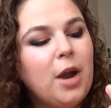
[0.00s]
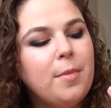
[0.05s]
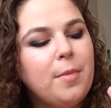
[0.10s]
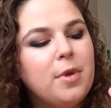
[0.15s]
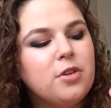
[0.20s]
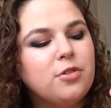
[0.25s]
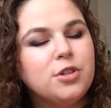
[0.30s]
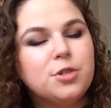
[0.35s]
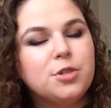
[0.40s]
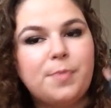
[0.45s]

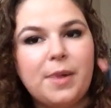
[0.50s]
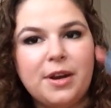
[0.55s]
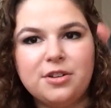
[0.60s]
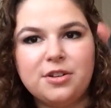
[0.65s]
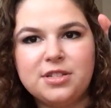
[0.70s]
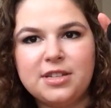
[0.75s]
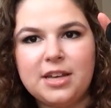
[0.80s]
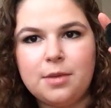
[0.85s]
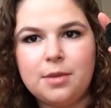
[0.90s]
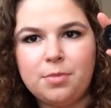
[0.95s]
Minerals
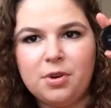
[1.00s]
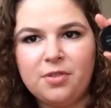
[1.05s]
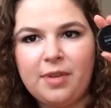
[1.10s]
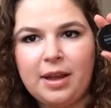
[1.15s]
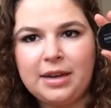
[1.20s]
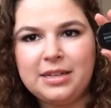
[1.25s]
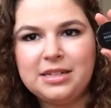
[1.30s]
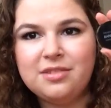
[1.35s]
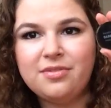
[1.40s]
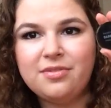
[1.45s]
Bare Skin
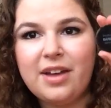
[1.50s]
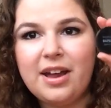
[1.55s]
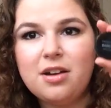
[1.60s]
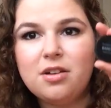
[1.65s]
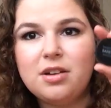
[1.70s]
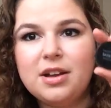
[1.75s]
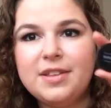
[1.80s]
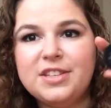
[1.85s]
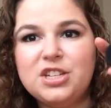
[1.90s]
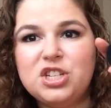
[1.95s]
Perfecting
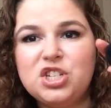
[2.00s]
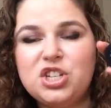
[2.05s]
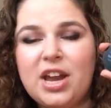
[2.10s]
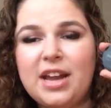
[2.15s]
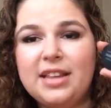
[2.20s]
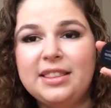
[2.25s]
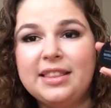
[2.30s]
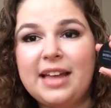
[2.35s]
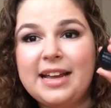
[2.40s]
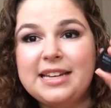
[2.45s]
Veil in the
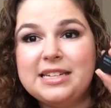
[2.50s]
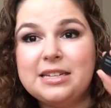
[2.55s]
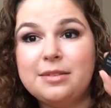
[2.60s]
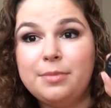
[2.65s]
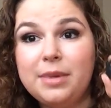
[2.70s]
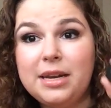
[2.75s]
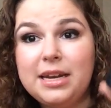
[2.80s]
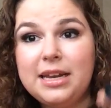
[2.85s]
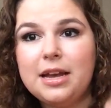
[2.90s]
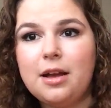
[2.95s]
shade Light to
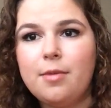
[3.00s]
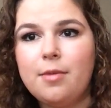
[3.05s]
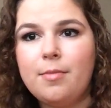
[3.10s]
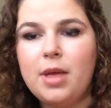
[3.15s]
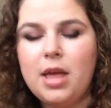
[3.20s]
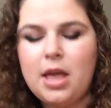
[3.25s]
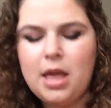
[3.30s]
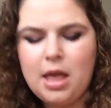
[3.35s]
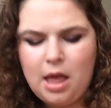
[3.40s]
Medium.